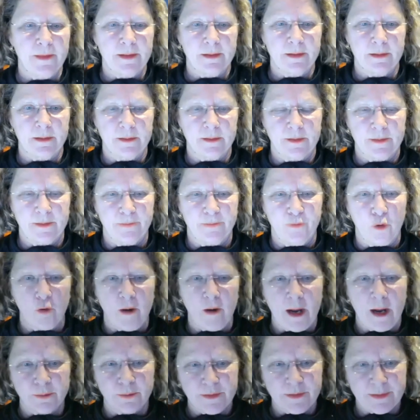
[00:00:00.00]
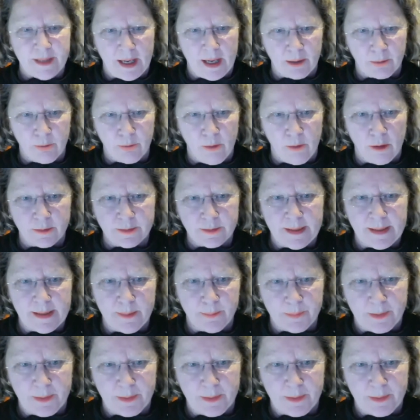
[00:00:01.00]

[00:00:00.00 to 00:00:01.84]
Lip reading: the 4-ounce Dacron tape